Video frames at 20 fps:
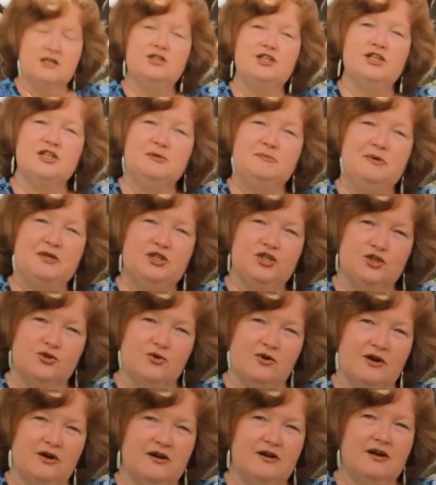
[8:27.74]
Just be
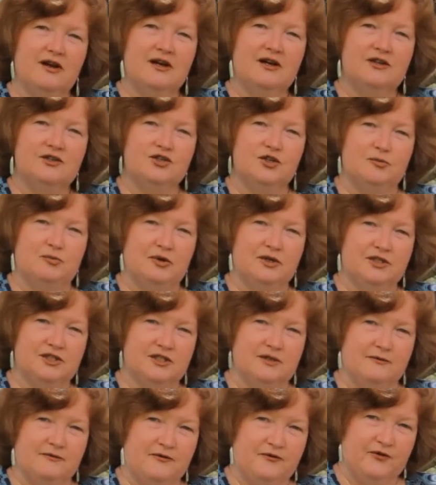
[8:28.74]
sure to put
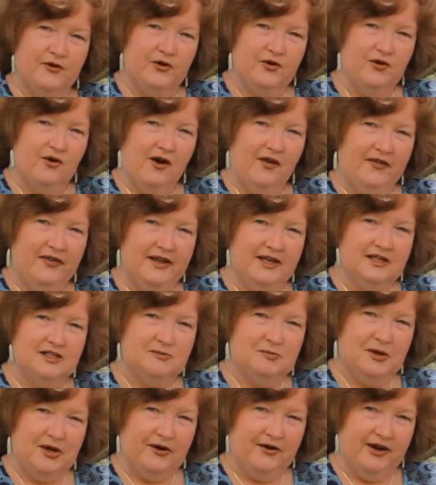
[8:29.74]
some food on
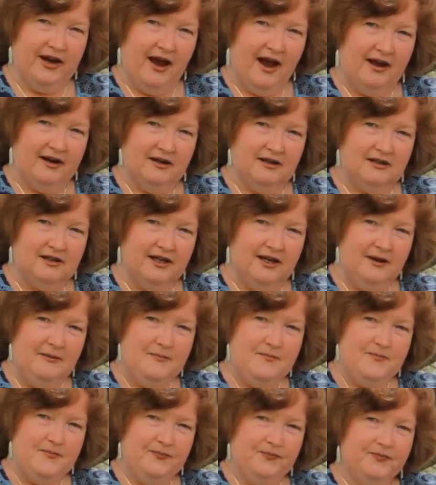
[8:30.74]
these periodically.
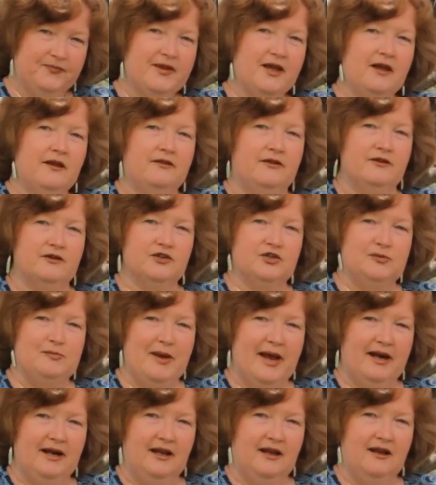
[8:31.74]
There's
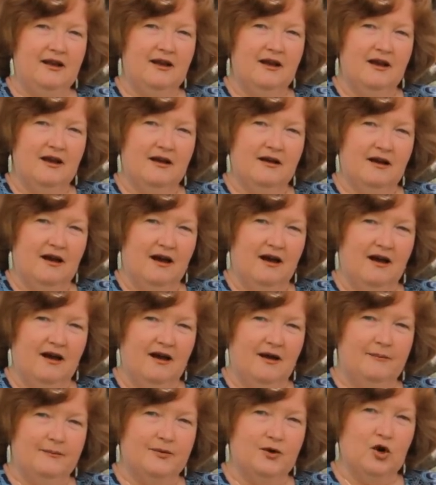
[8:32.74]
many
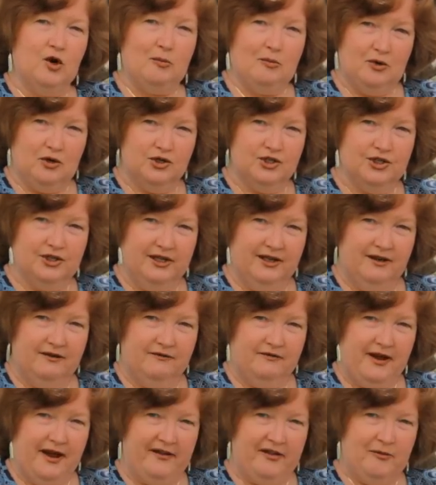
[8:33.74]
commercially
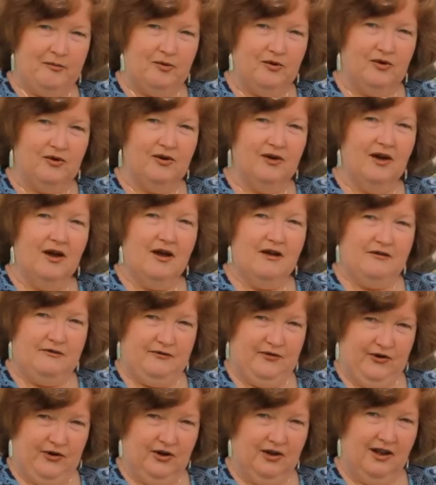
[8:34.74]
available
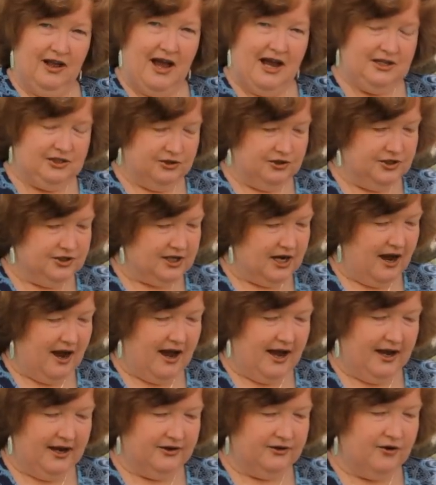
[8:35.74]
fertilizers.
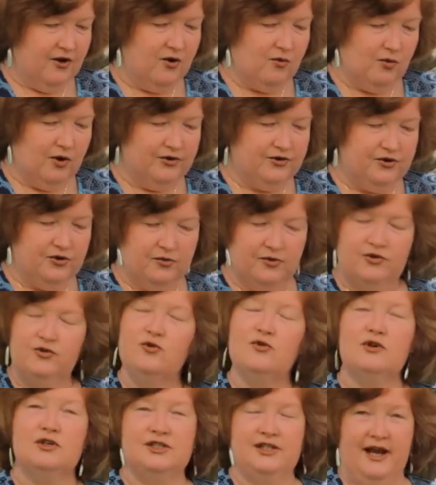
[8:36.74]
I don't want to
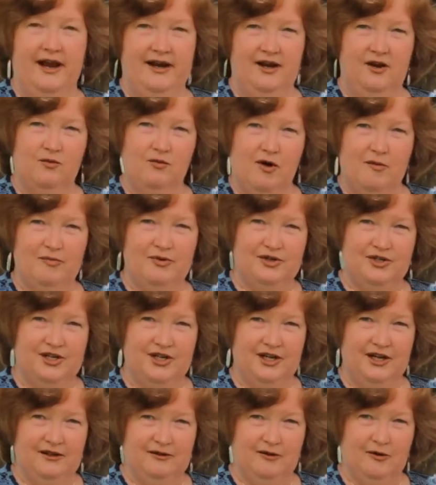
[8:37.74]
endorse any one
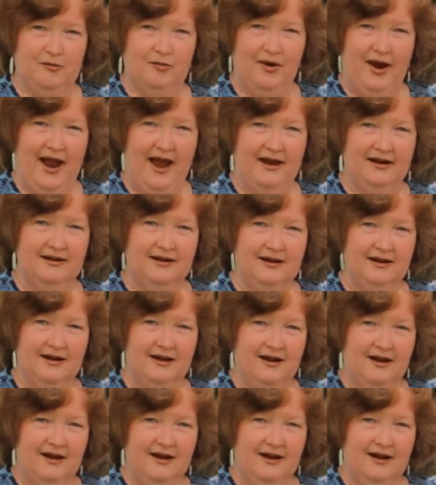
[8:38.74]
particular brand,